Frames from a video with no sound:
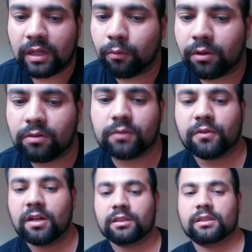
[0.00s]
I wouldn't use
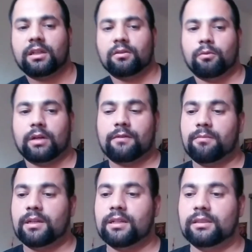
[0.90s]
for hunting or whatever
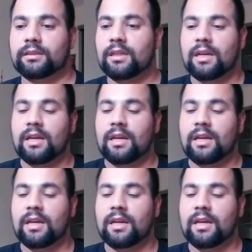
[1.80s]
because